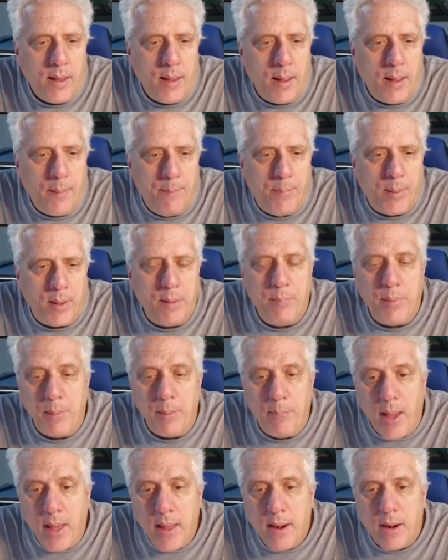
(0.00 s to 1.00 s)
But it'd be
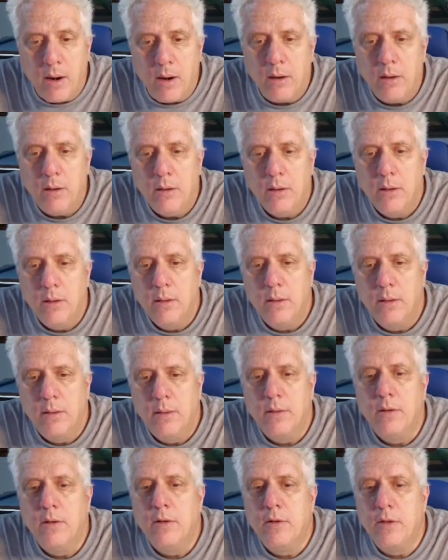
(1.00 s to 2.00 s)
better
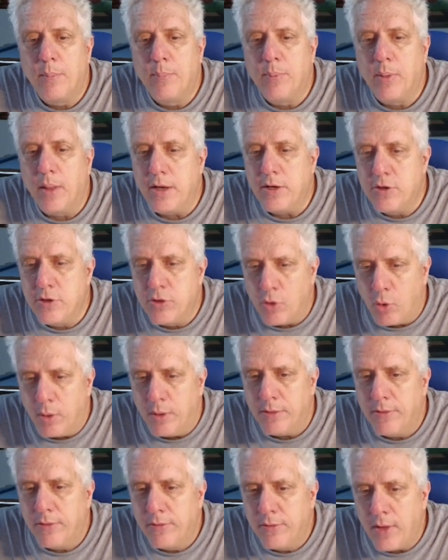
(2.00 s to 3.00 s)
to play
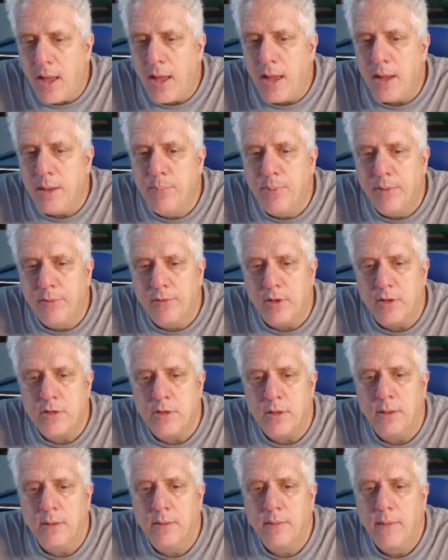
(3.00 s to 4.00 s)
short side
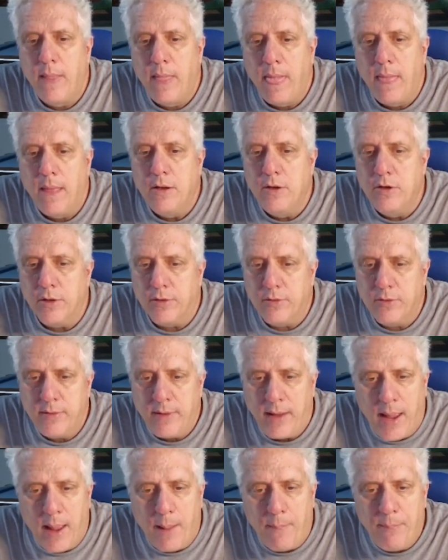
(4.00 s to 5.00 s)
position. Just
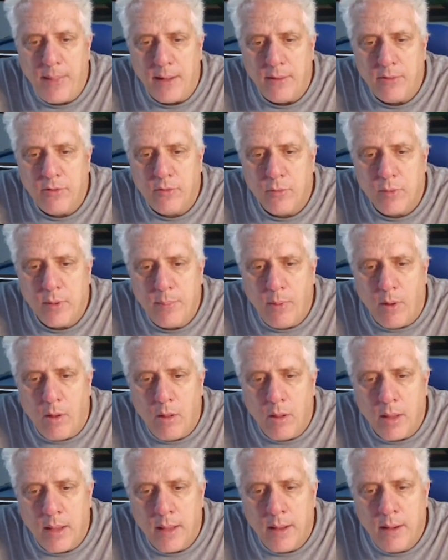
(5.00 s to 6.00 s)
tap that 3
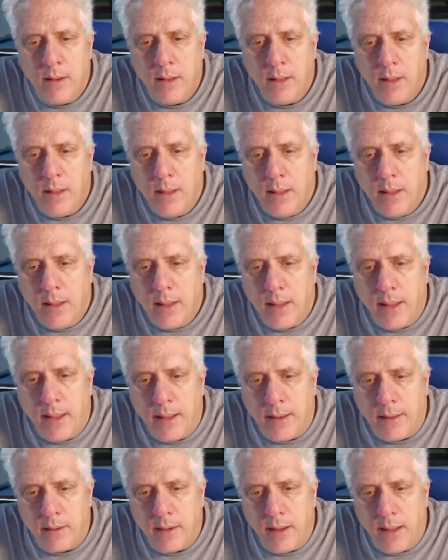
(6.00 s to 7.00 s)
ball in
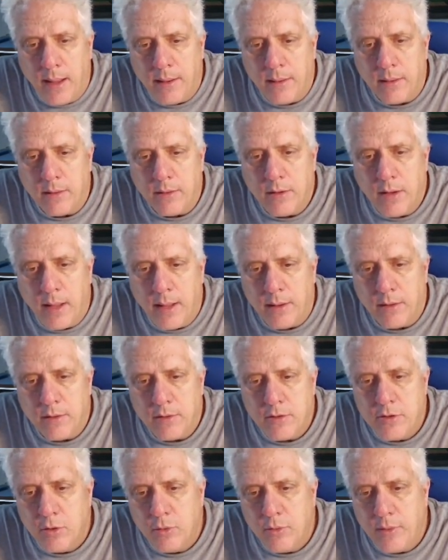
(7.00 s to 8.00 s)
and
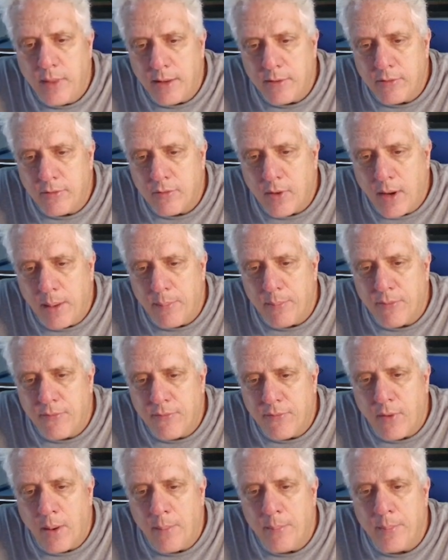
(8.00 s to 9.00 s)
shoot that stripe
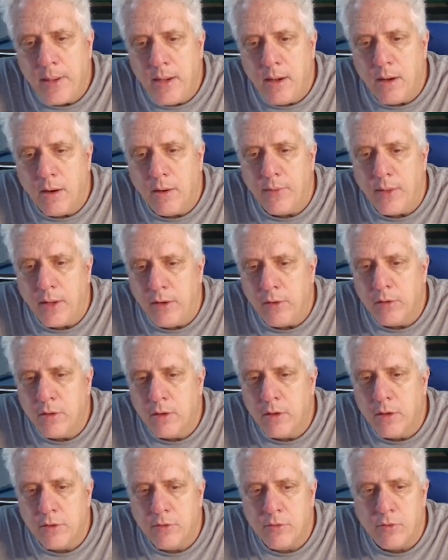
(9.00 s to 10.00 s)
from here, and then you can
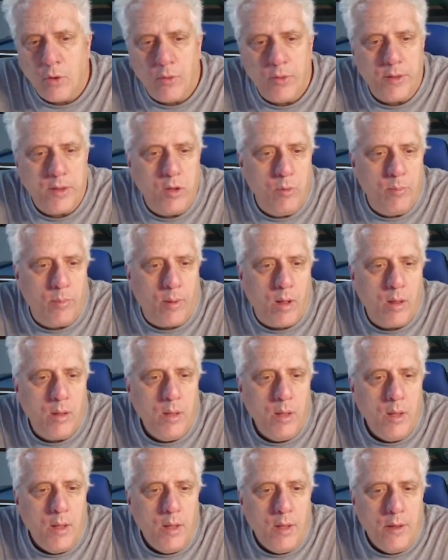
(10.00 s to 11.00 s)
control the cue ball.
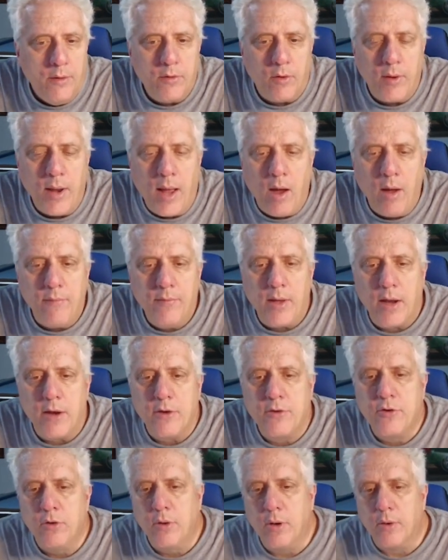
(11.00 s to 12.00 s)
So now I've got to
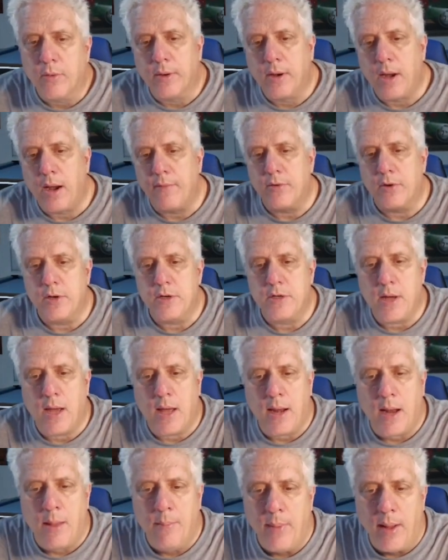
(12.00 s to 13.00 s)
shoot a recovery shot.
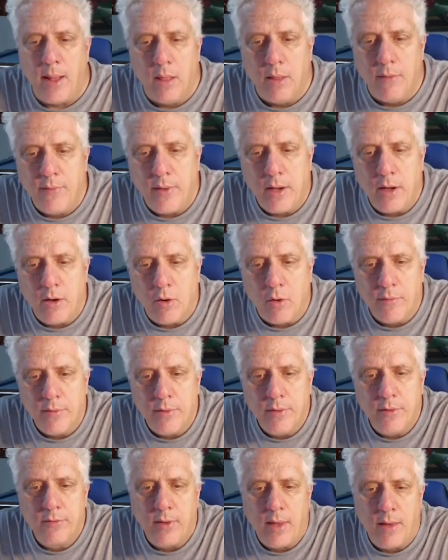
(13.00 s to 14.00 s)
I'm elevated over
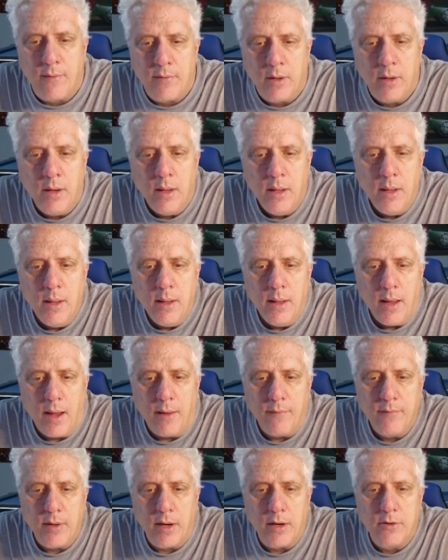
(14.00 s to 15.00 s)
the 7.
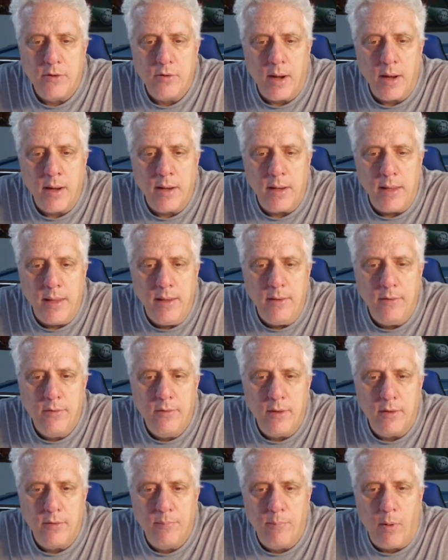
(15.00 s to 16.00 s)
I've got to try and ease
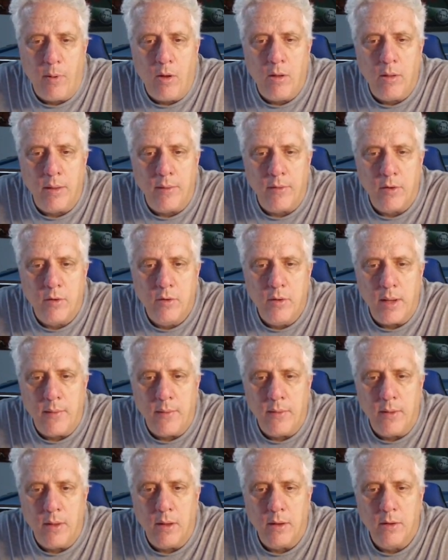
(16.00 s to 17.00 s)
this ball in
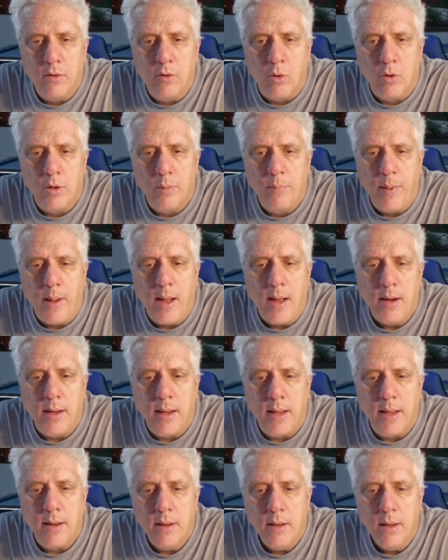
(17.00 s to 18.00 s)
the corner
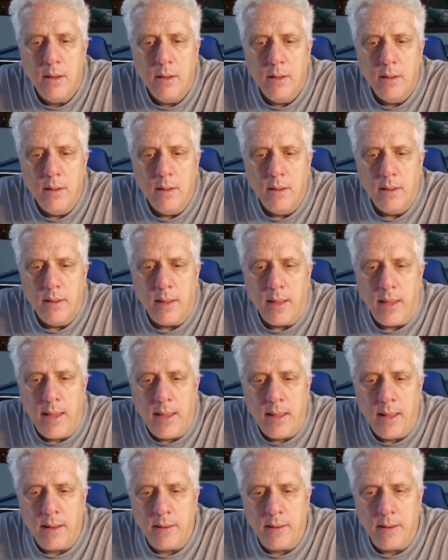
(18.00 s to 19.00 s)
pocket
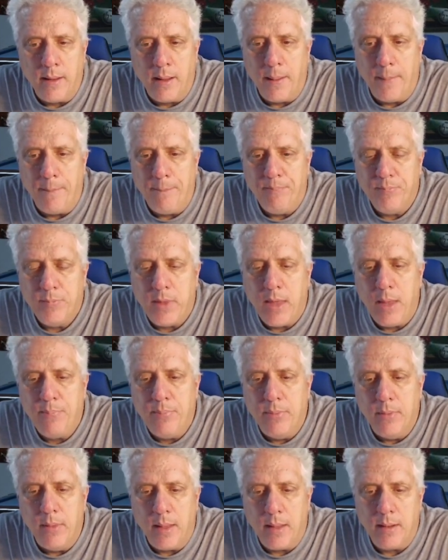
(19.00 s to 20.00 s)
and
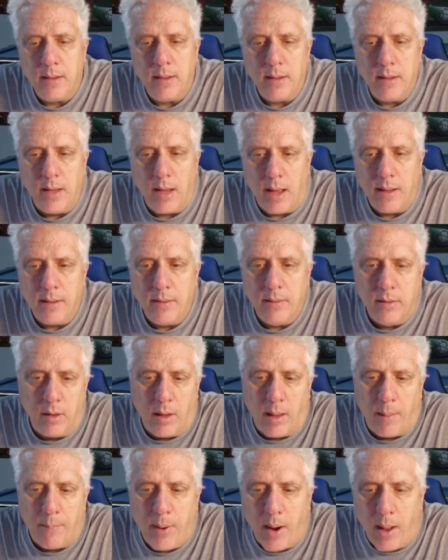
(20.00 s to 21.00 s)

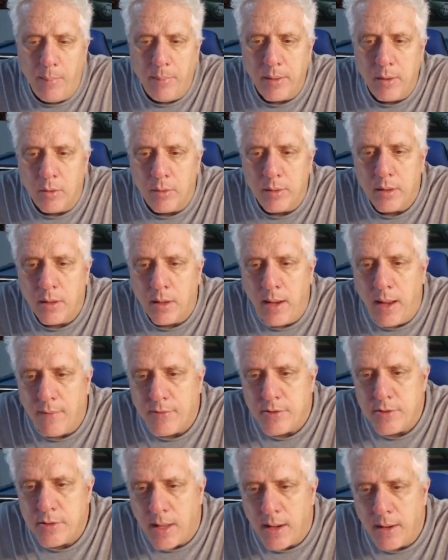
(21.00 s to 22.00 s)
I'm probably only going to have a
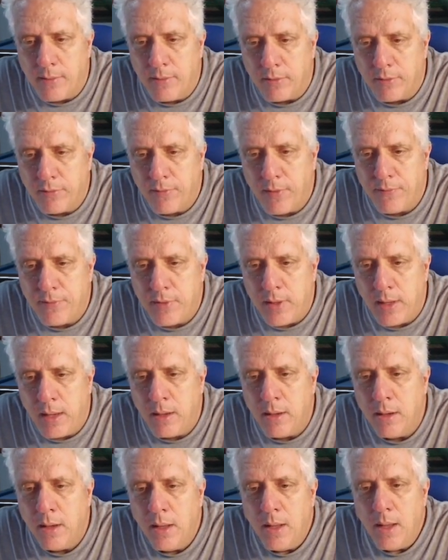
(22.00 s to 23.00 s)
shot on this
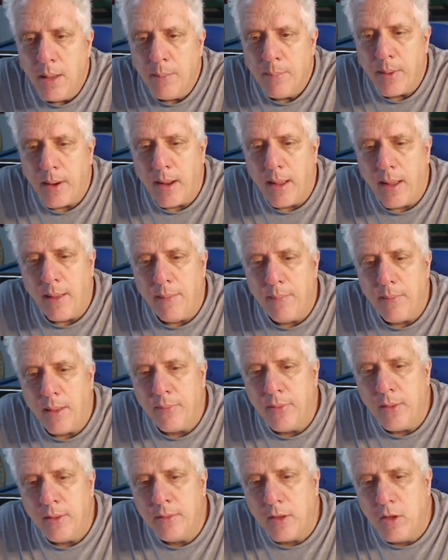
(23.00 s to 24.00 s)
15, but I
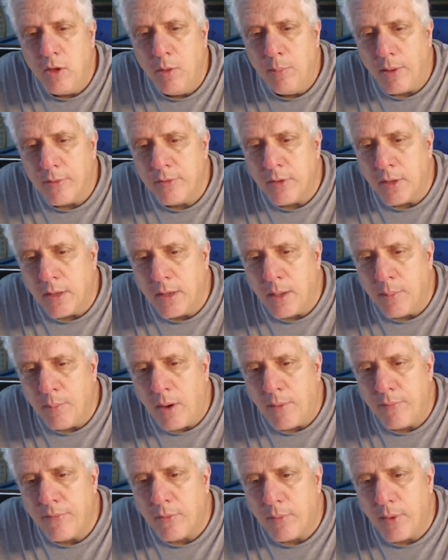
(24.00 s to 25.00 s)
think the cue ball is going to come
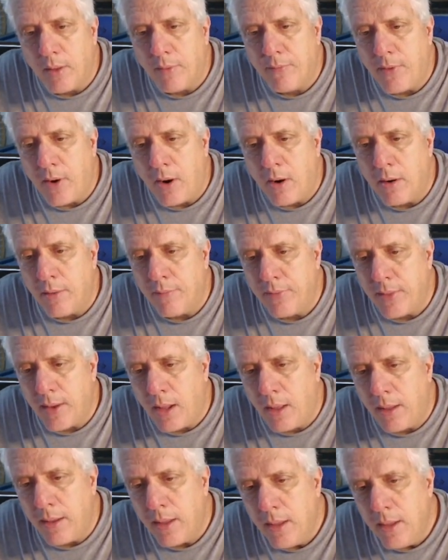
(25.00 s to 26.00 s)
off the rail far enough that
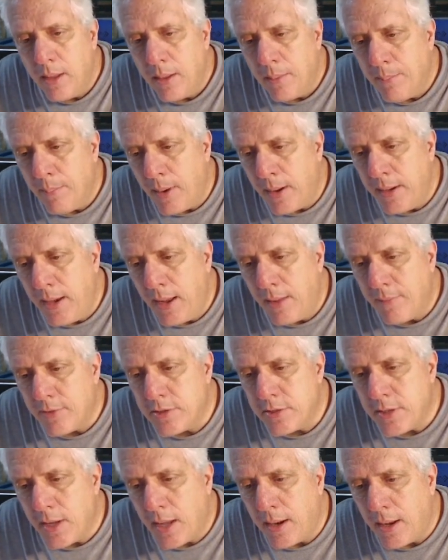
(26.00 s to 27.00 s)
I might have a
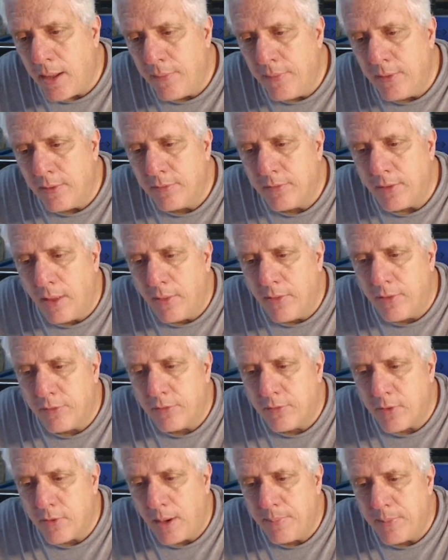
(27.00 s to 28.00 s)
shot on this other
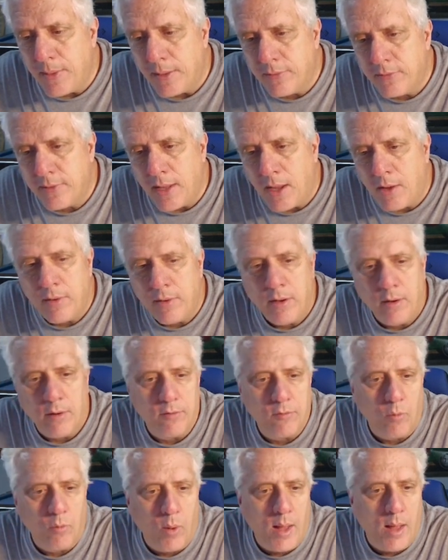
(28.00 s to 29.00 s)
stripe that's down here
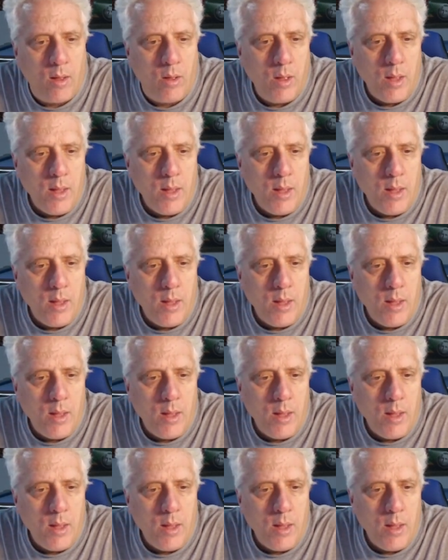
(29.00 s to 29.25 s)
as well.